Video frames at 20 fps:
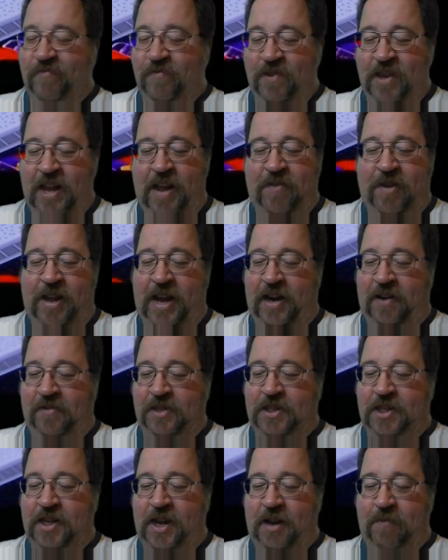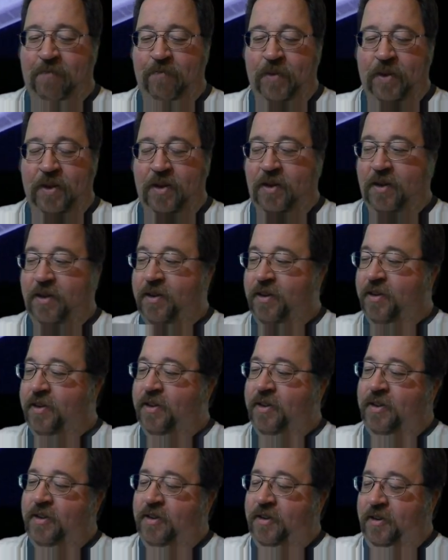Have a heck of a time.
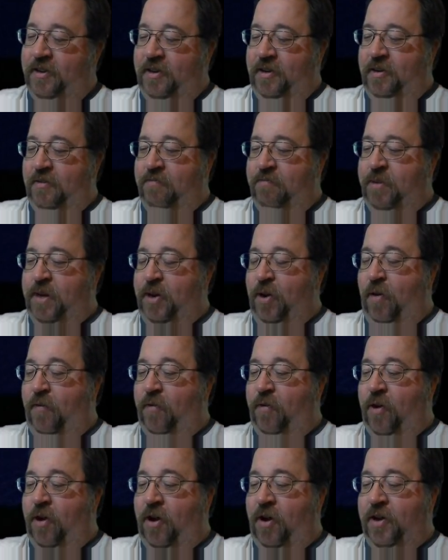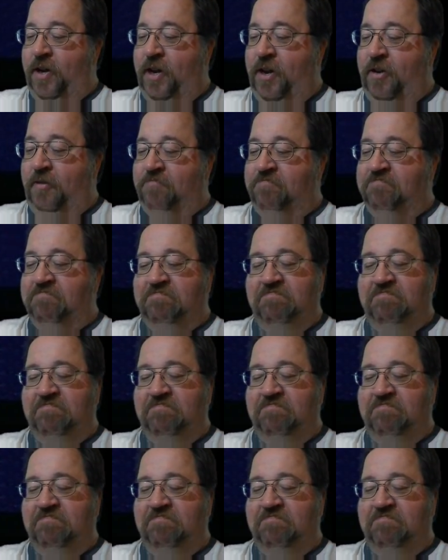But overall, you know,